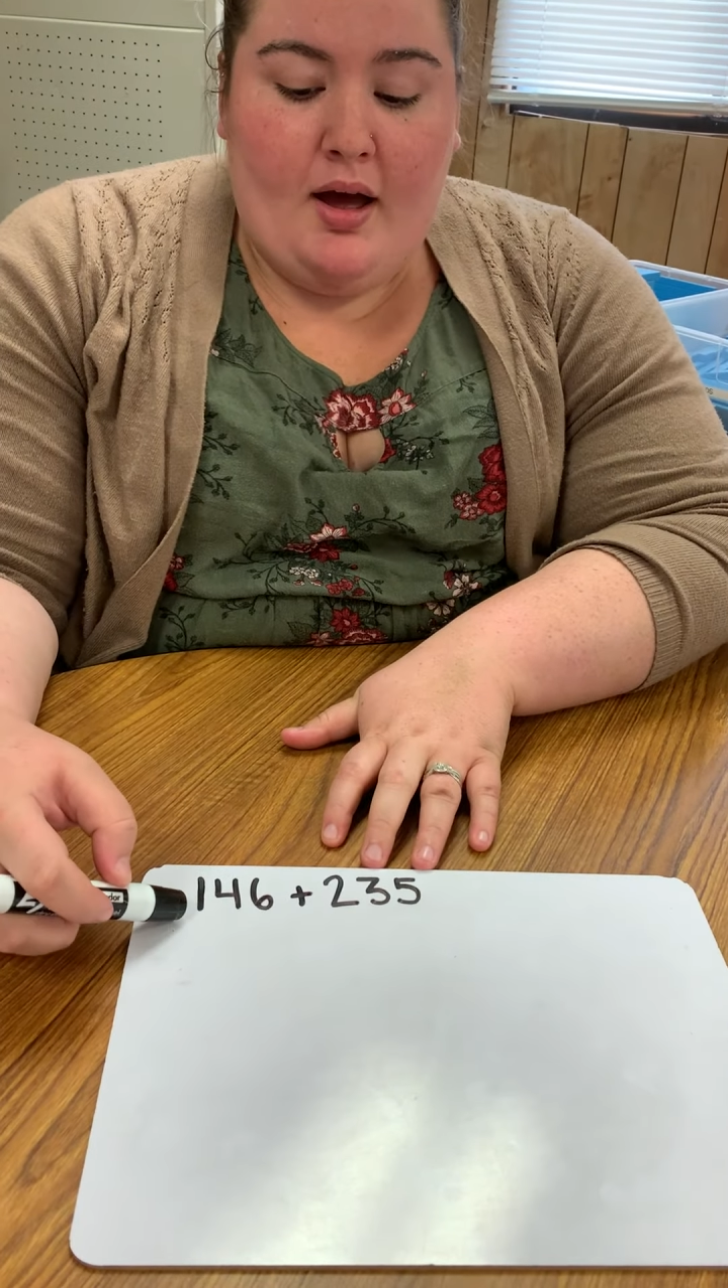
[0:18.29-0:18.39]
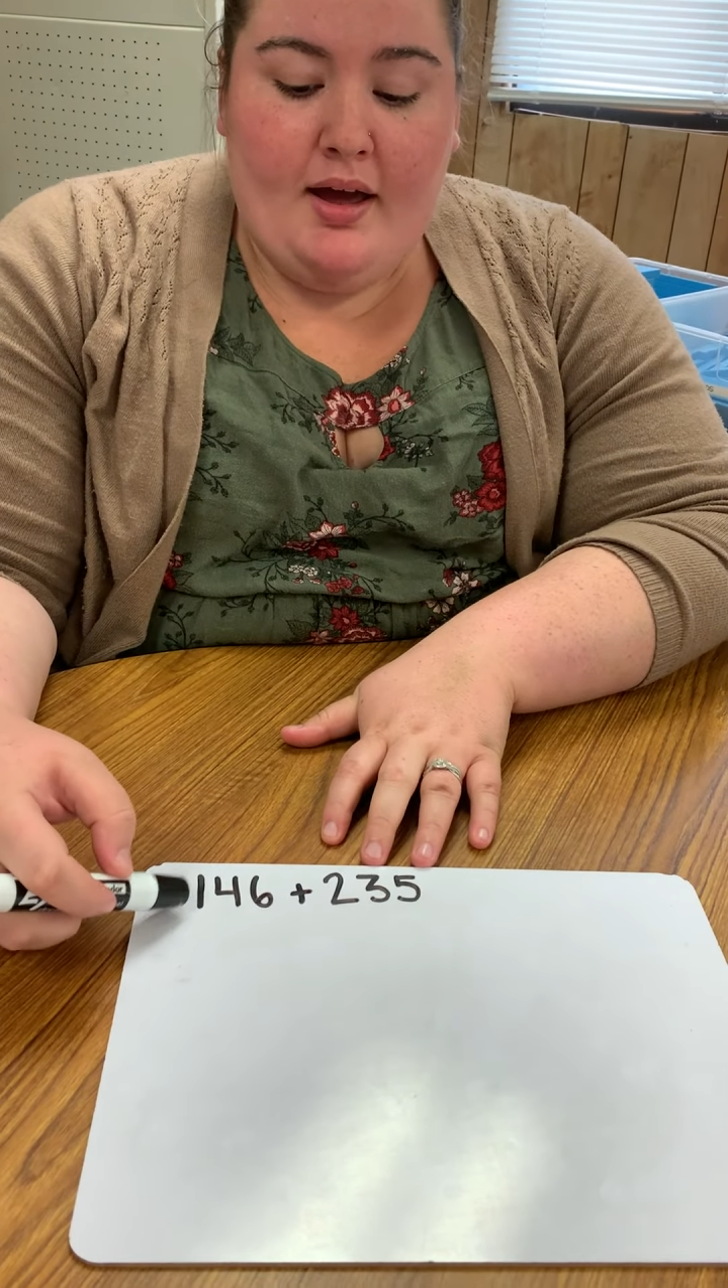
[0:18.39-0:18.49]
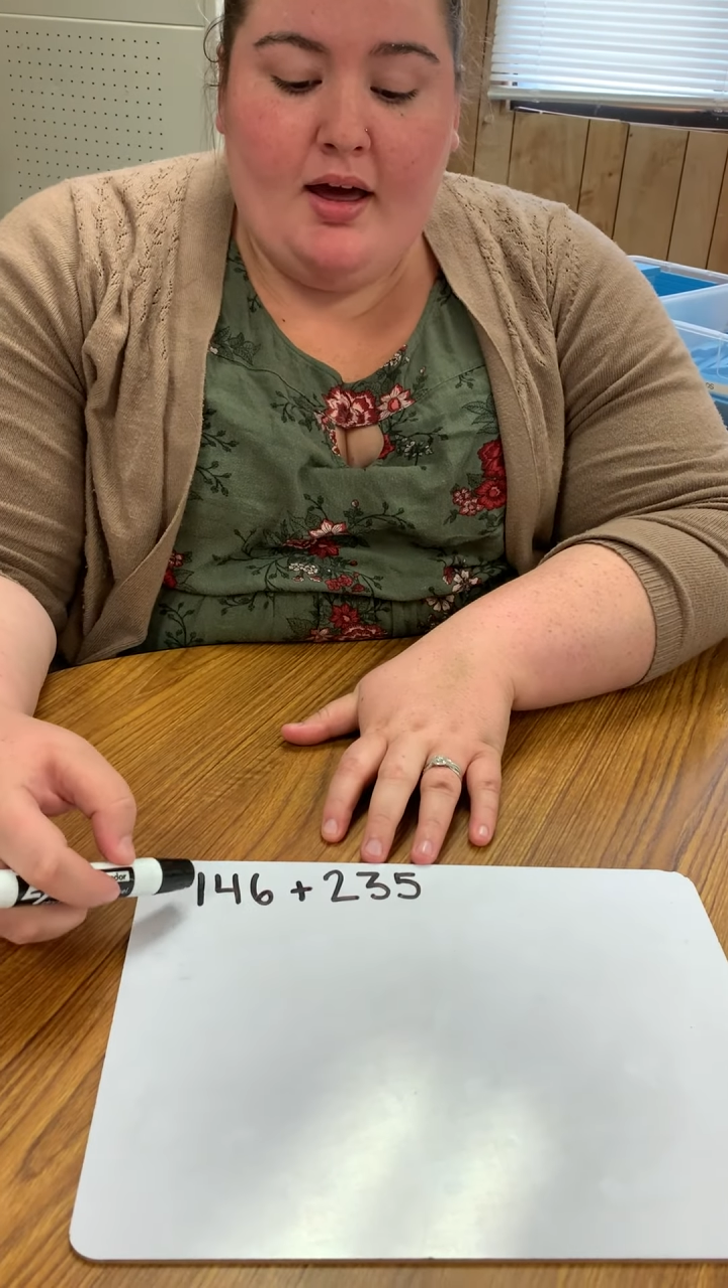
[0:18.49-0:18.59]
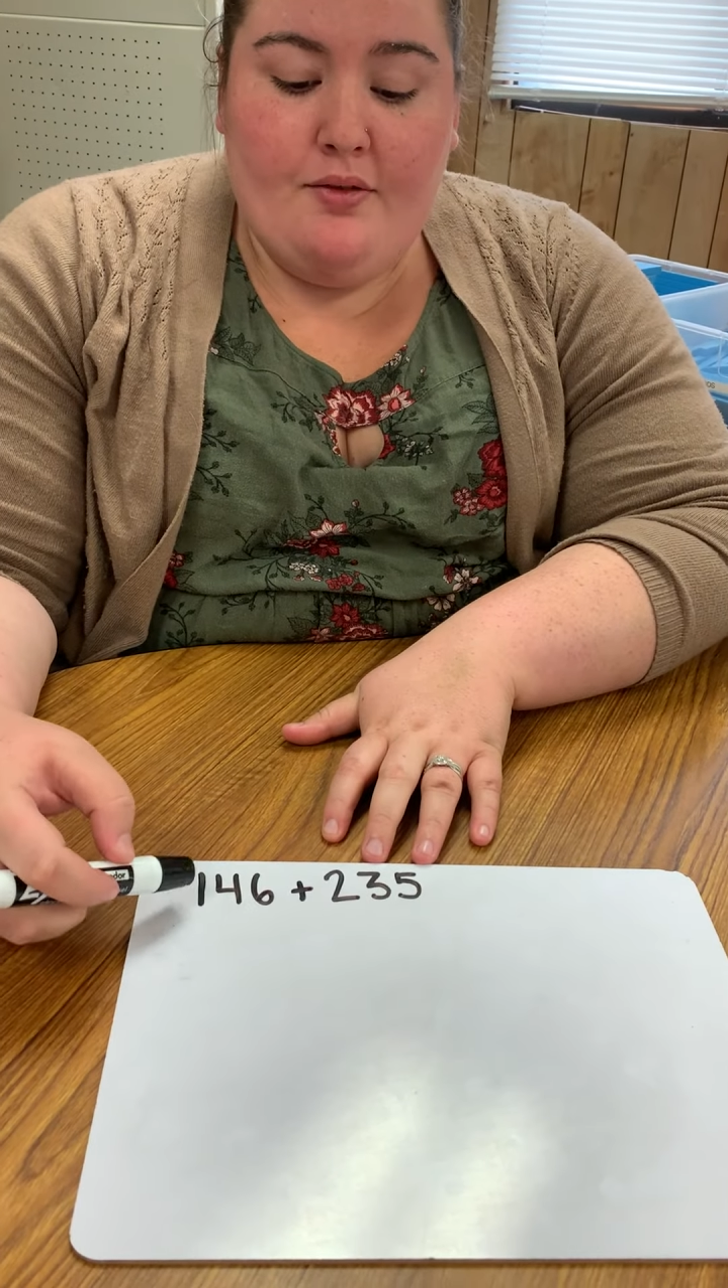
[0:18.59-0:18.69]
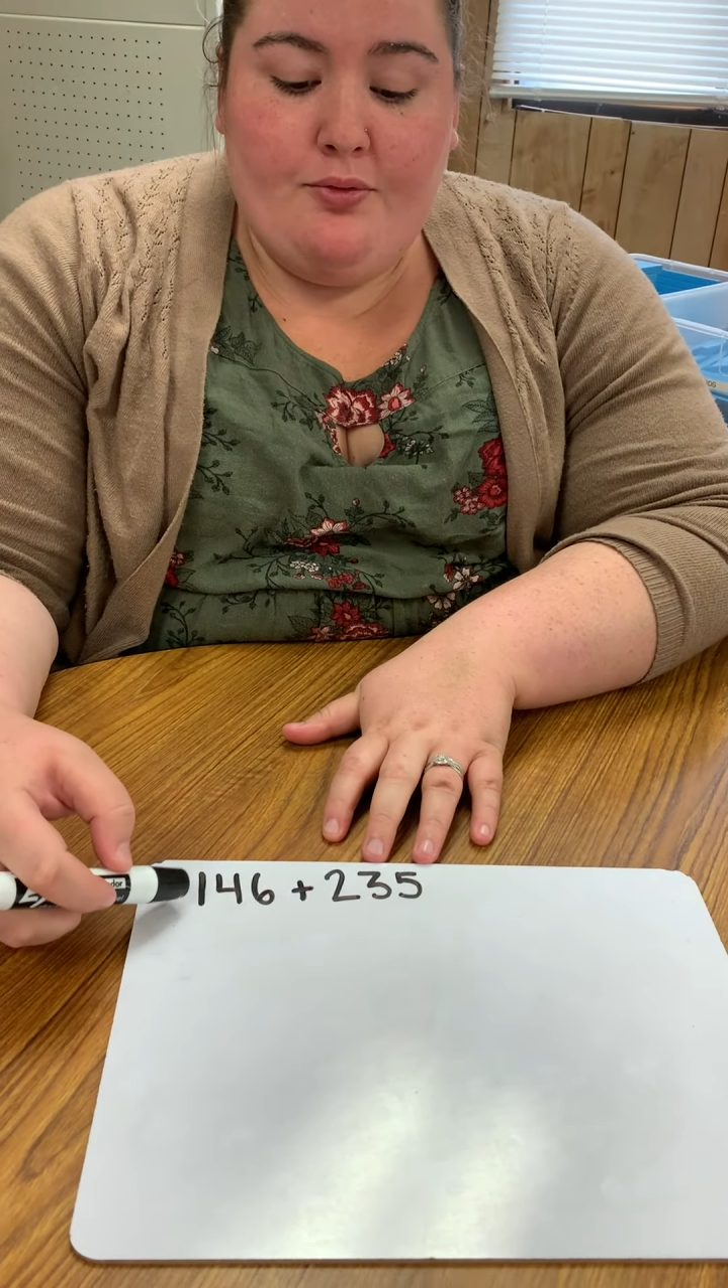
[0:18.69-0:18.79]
I have